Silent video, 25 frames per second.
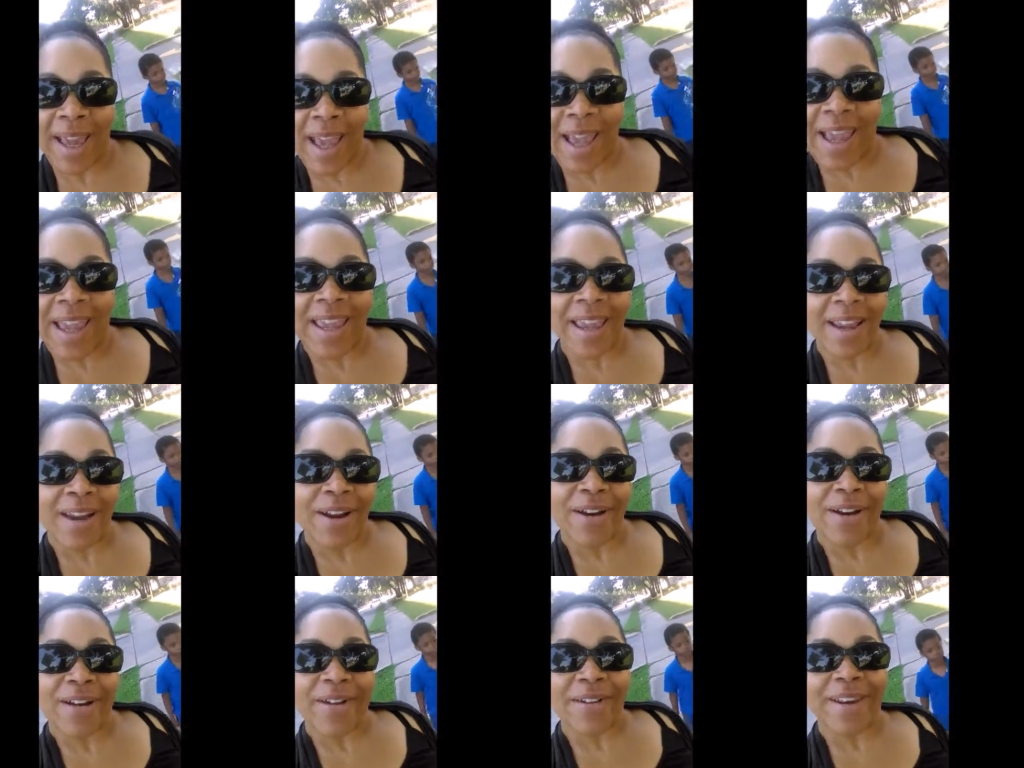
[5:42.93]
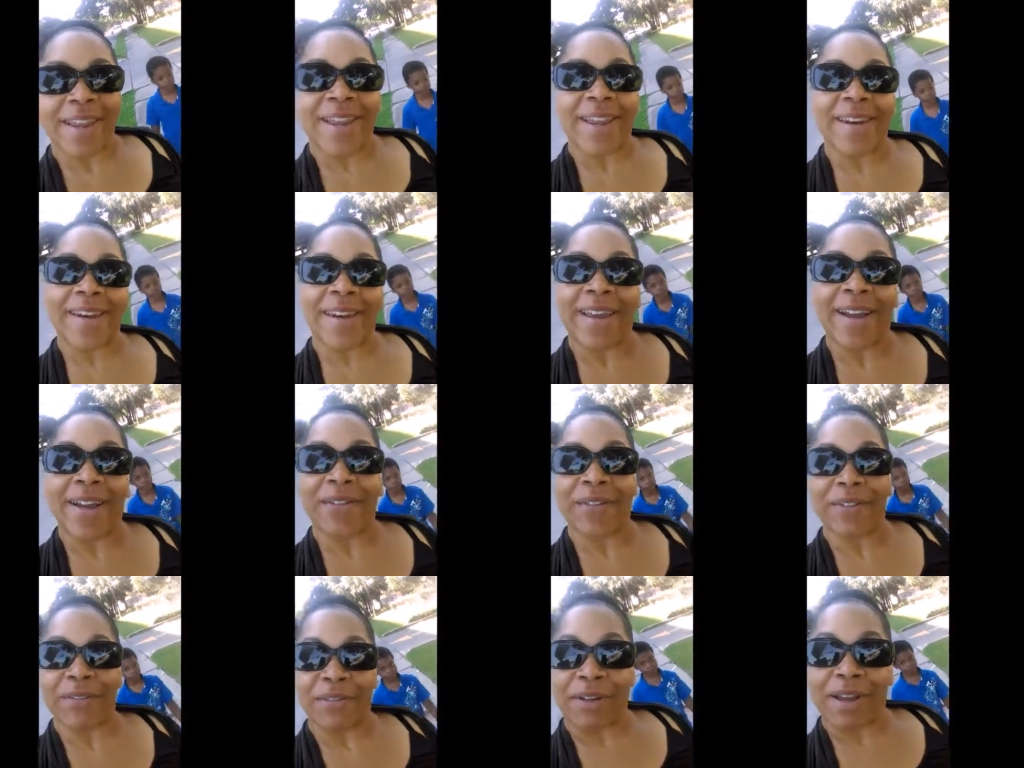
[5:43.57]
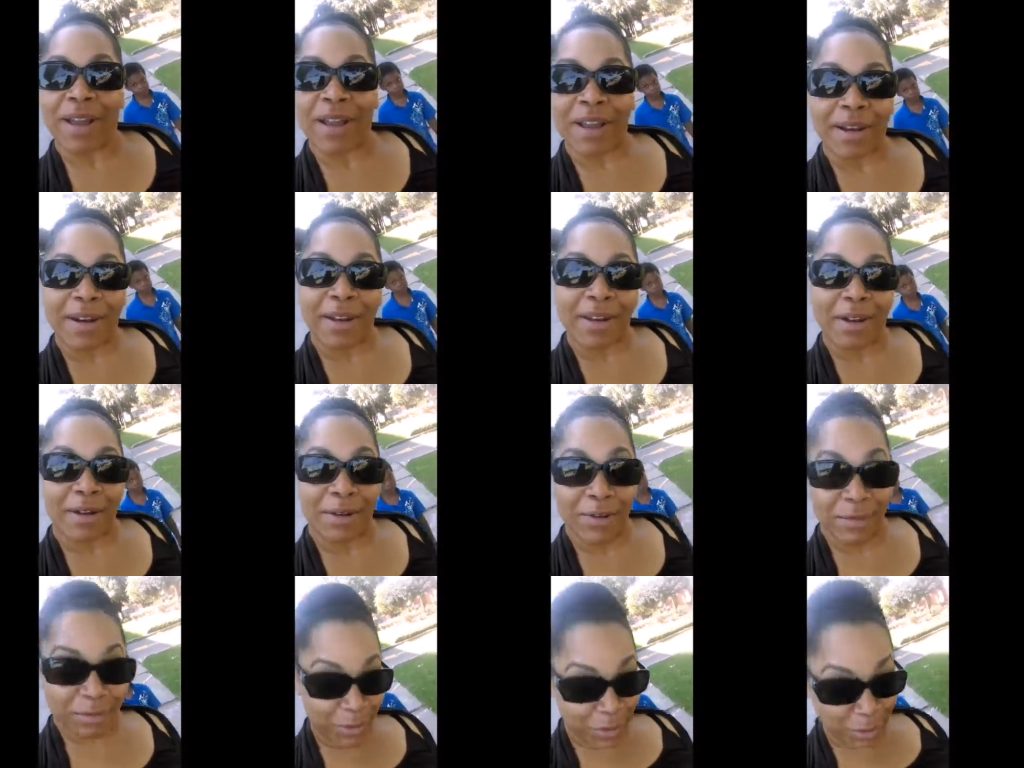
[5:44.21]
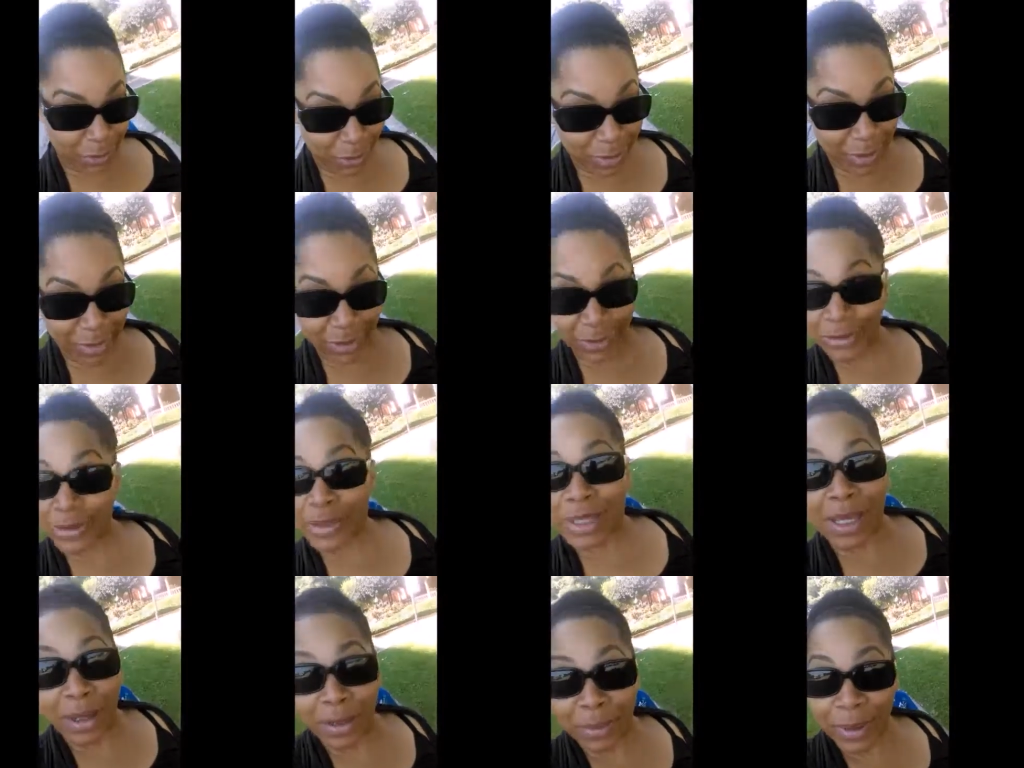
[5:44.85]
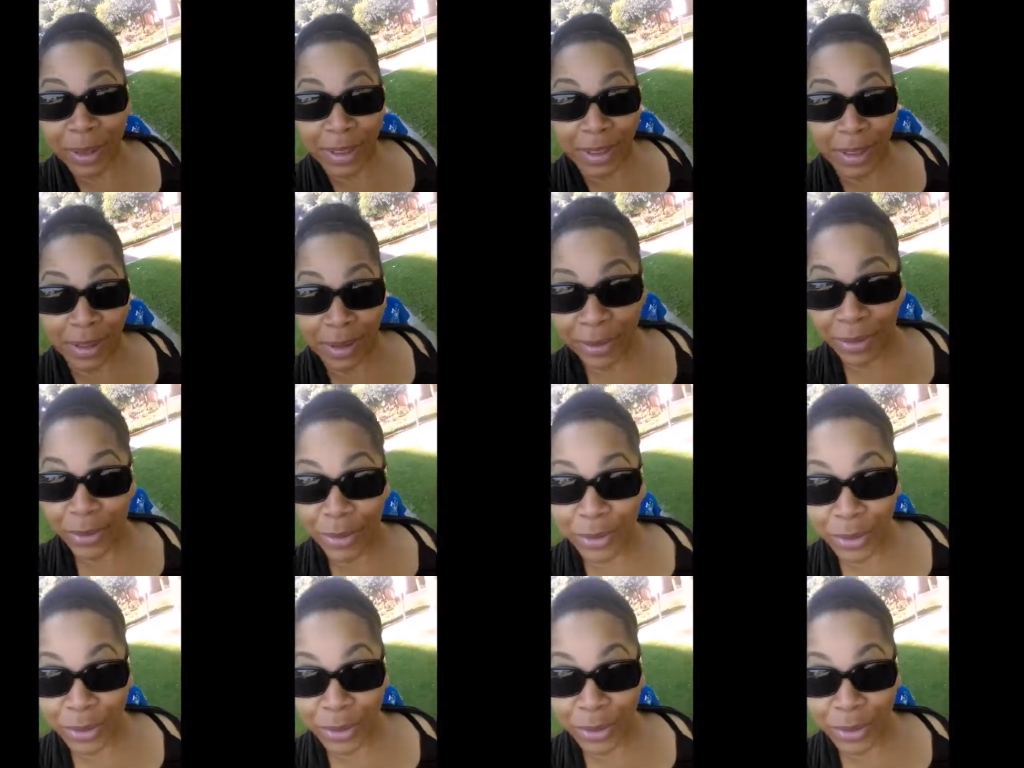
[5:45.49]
I ain't heard that in I don't know how long, but we ain't gonna talk about how